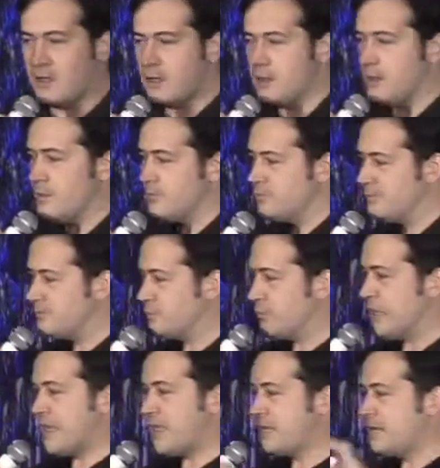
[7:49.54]
um,
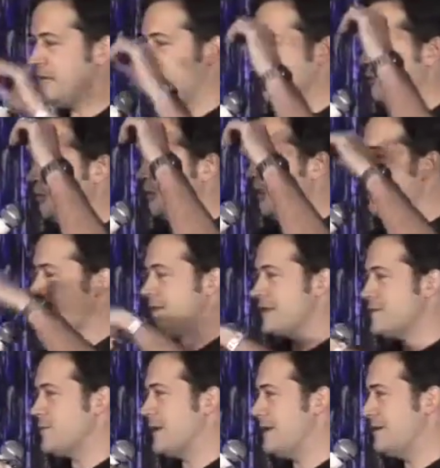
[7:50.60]
we had uh, there were a lot of
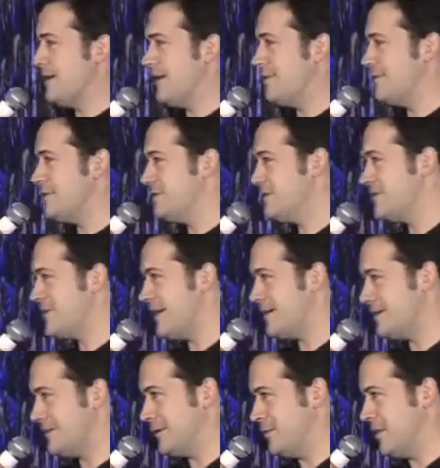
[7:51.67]
things we didn't have in
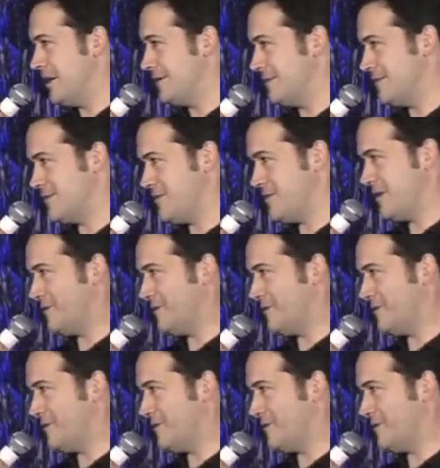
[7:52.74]
2001. So you